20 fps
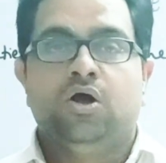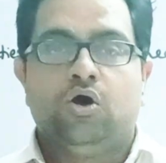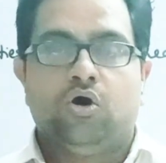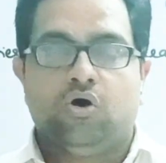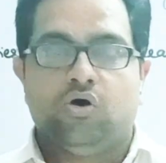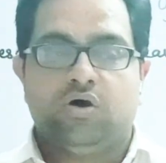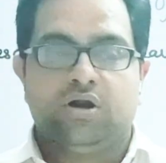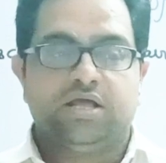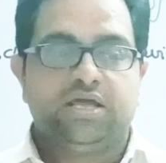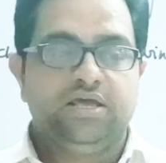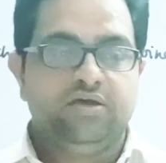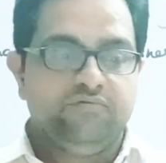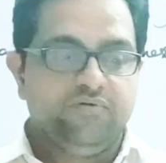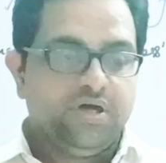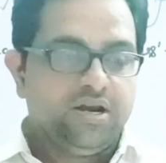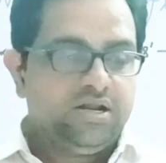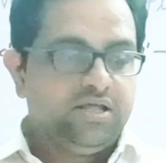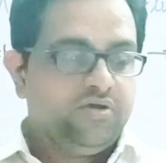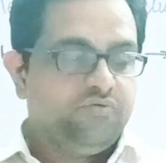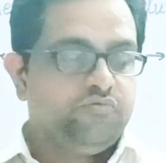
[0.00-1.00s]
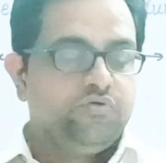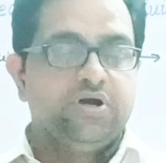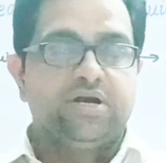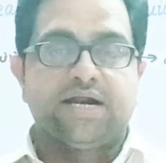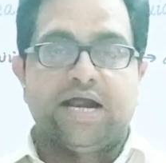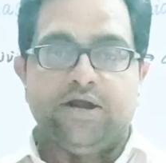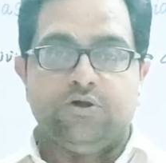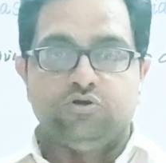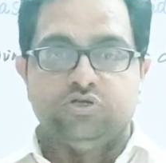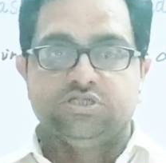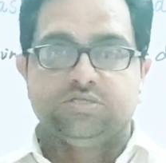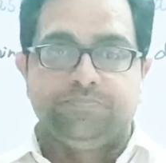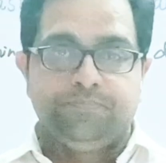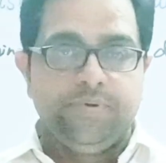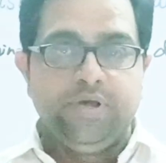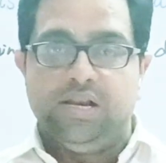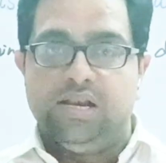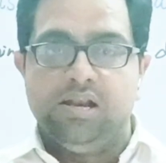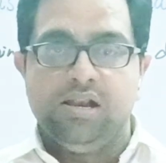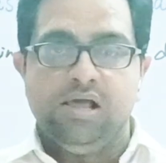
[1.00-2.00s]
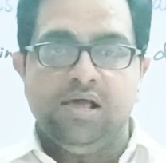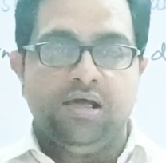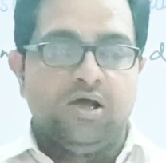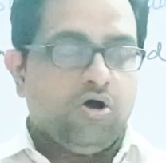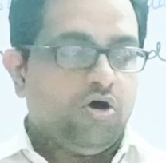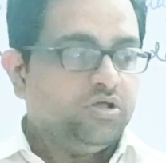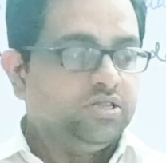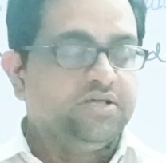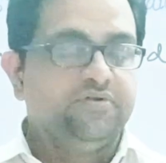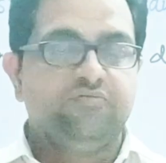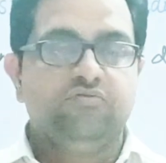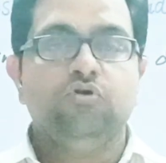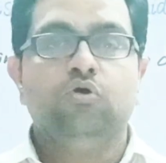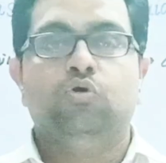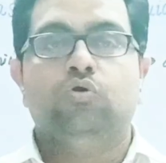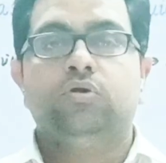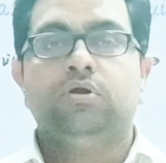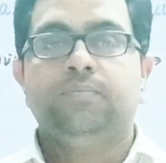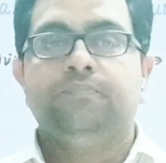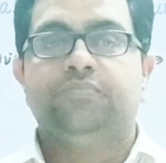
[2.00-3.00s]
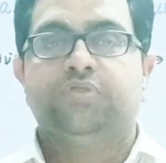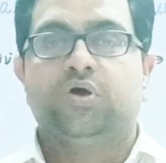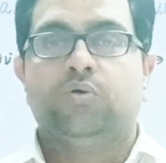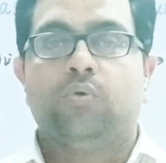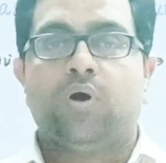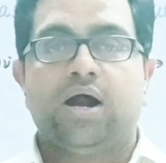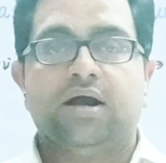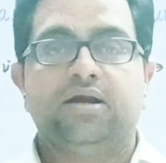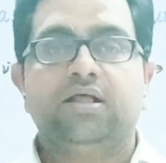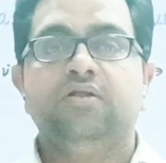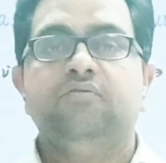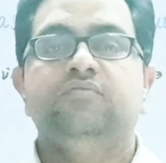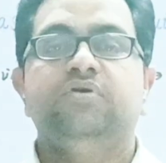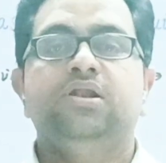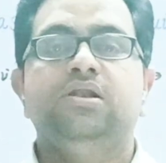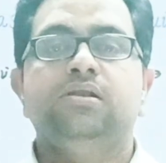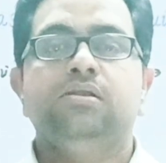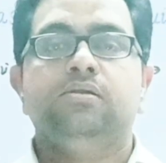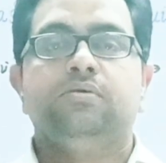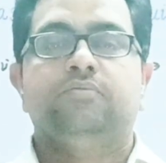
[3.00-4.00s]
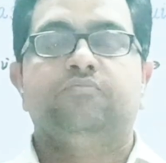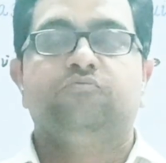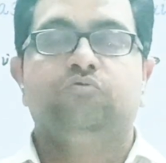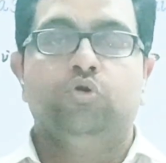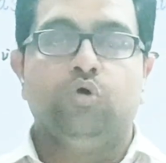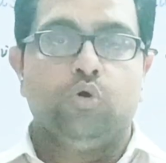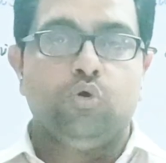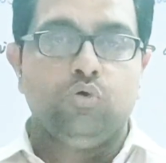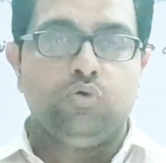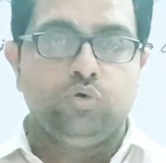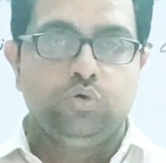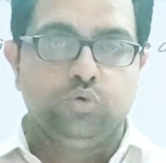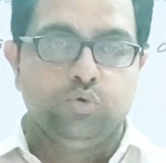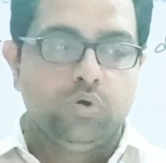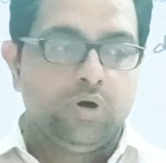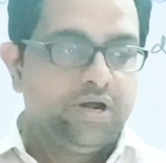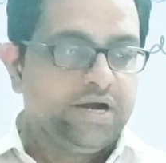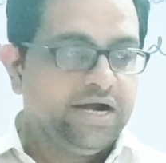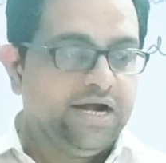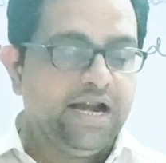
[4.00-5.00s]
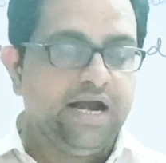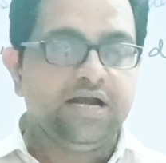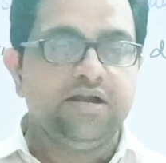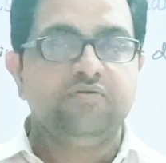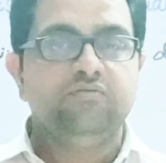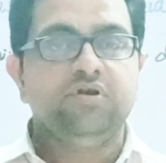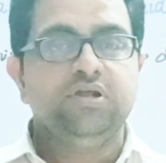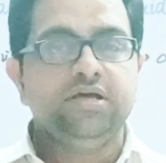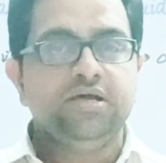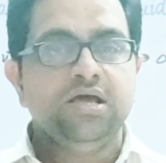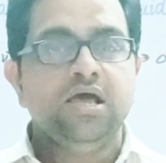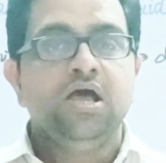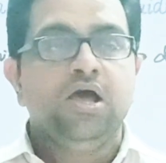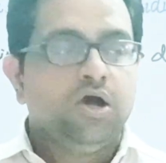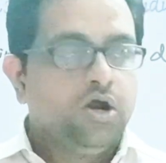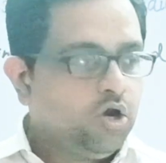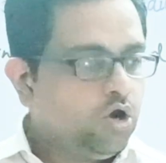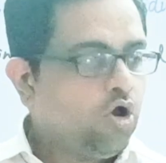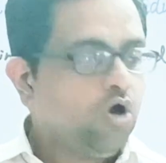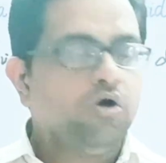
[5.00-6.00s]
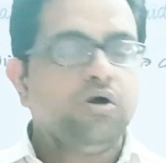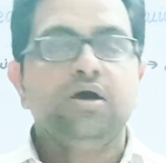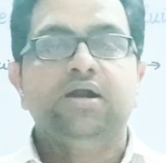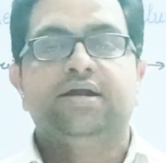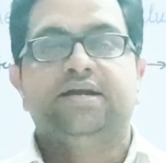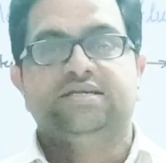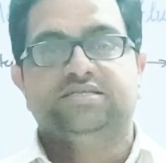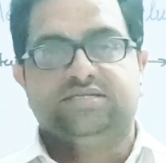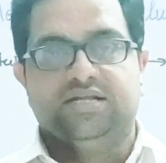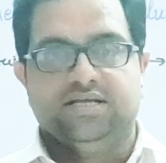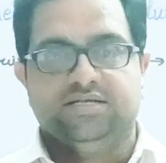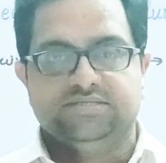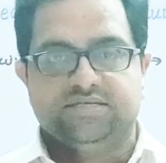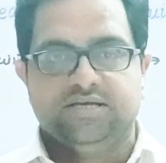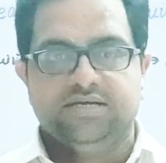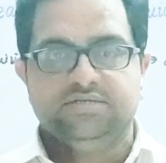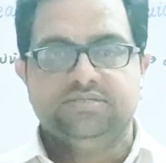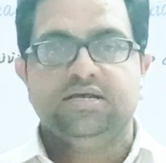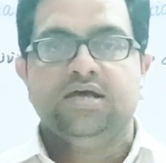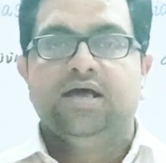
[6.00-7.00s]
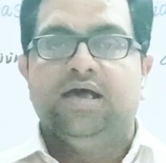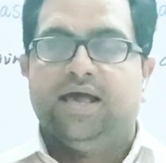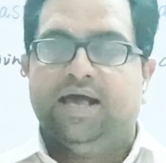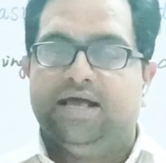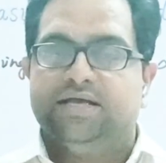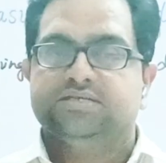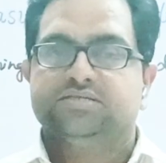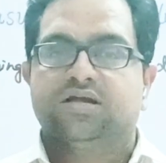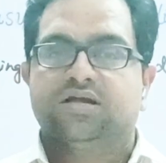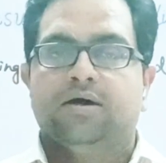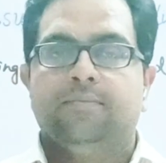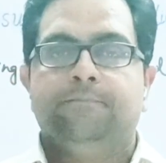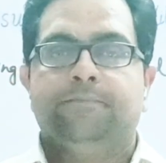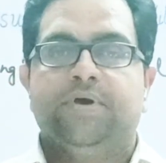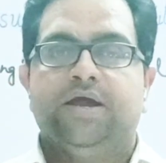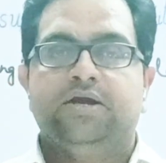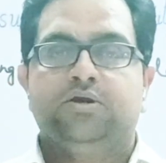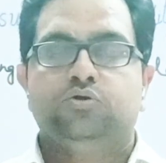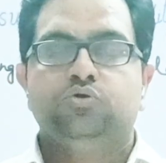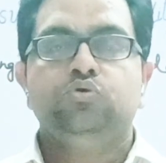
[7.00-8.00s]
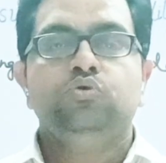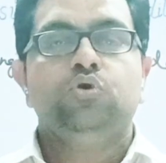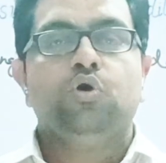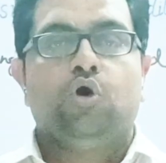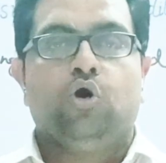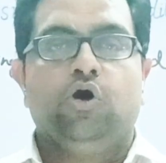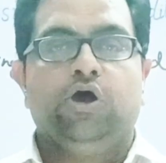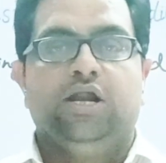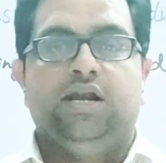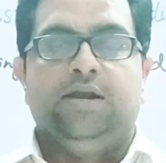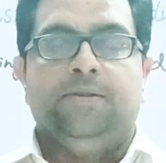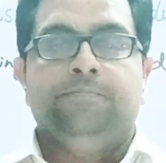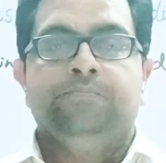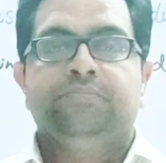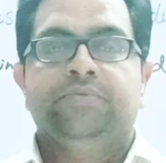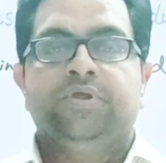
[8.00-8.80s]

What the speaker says: or even if we try to spill on the floor, the water will flow to a relatively longer distances as compared to oil.